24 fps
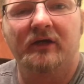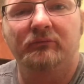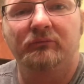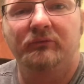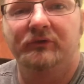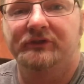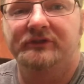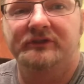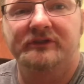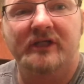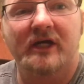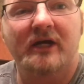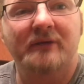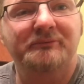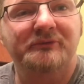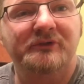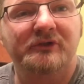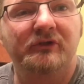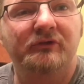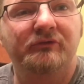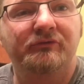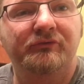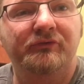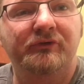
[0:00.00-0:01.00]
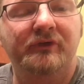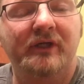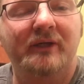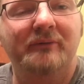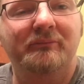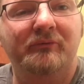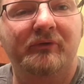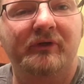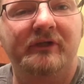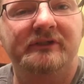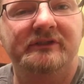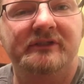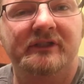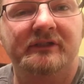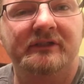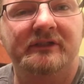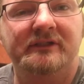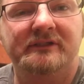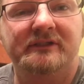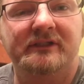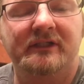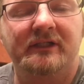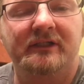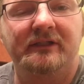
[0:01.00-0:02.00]
which is optional for the upgrades on
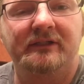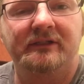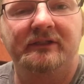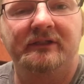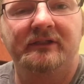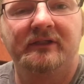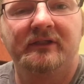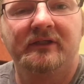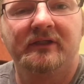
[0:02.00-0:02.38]
this gun.